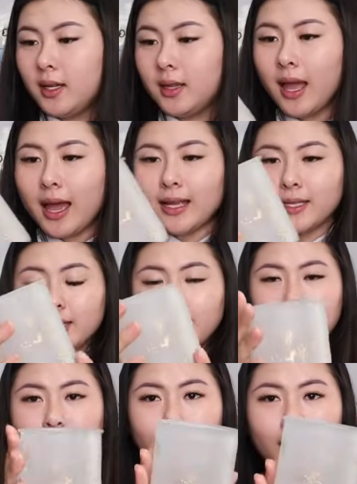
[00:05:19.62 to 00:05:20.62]

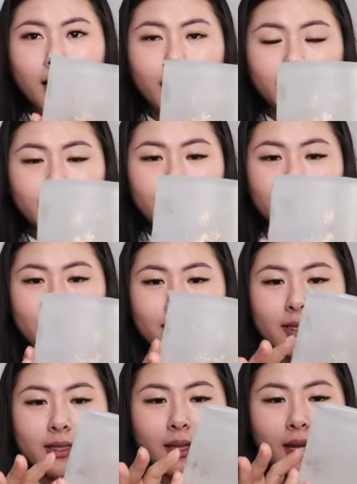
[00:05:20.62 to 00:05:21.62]
Lastly, I got
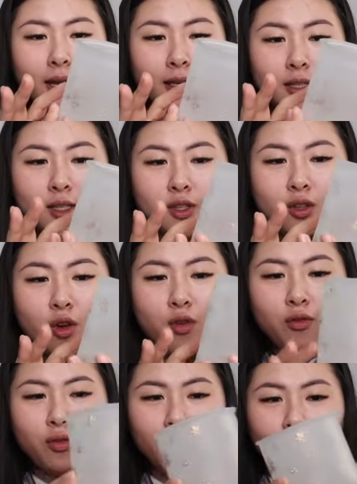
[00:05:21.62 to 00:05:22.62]
this like
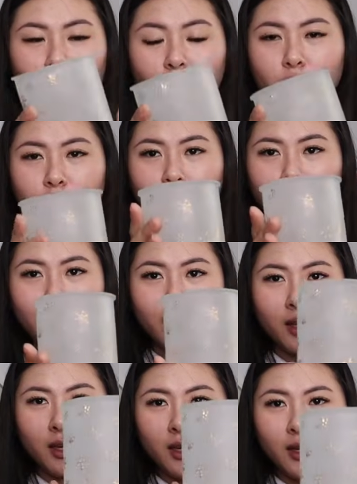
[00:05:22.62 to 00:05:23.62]
snowflake
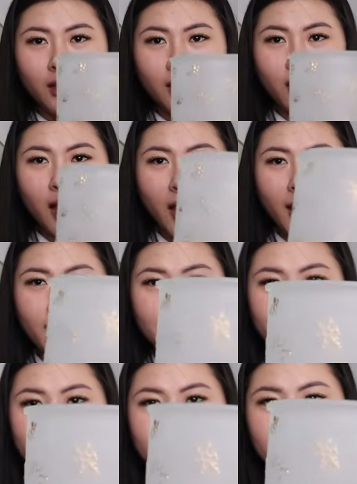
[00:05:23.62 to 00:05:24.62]
looking
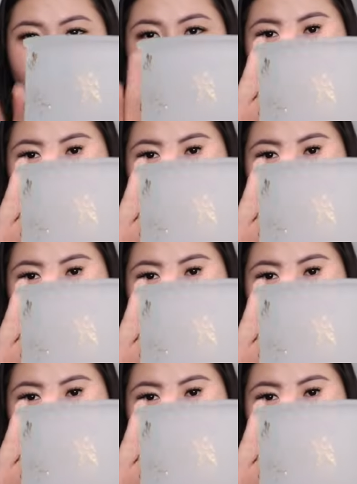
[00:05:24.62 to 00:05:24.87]
glass